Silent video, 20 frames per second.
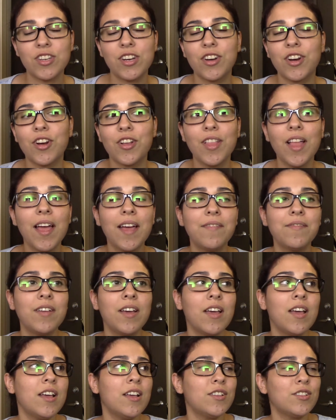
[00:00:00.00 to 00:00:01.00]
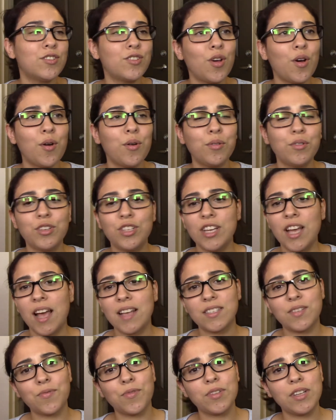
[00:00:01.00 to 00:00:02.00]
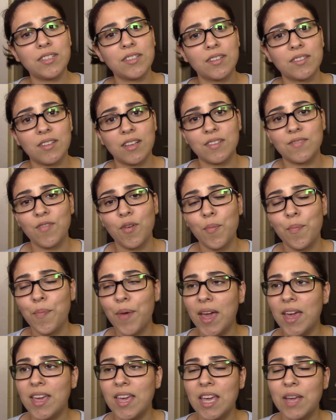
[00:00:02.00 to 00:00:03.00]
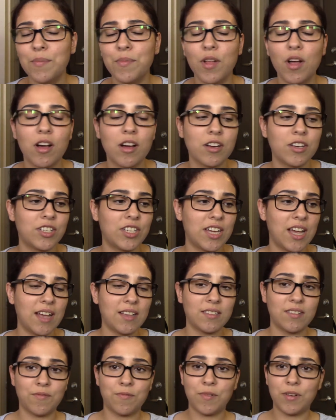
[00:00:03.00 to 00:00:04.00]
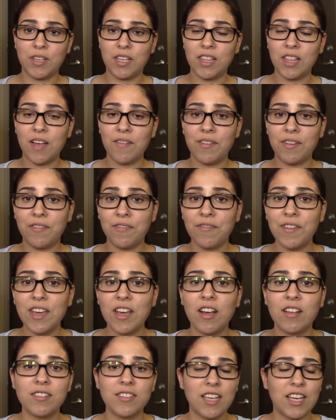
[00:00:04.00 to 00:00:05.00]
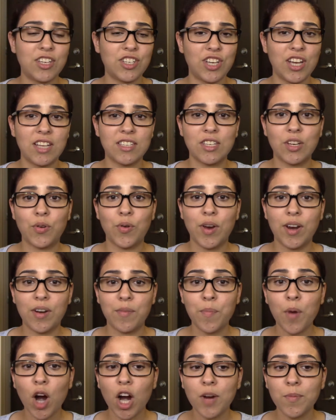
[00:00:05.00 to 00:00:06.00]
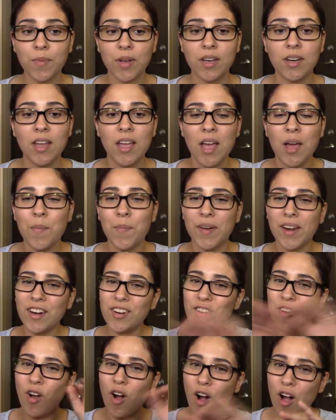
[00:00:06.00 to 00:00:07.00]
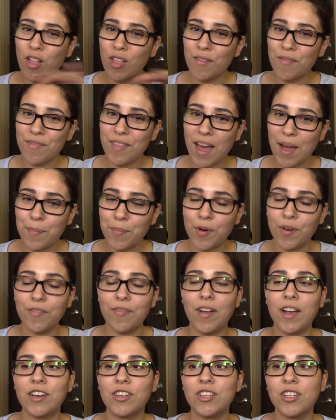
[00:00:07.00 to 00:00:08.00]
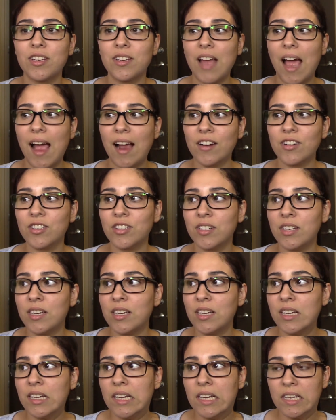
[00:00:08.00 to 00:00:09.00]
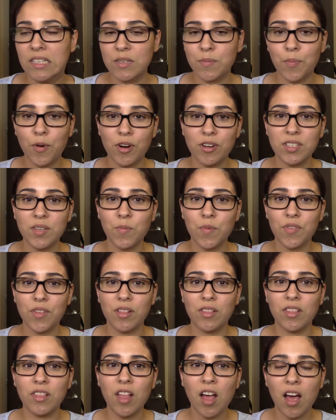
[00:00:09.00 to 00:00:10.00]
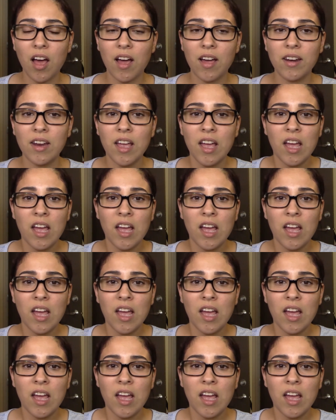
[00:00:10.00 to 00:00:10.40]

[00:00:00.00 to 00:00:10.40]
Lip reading: in her life. So she has a really successful baking blog, she has a really loving fiance, she has a great apartment. But under all of that perfection actually is a person with a lot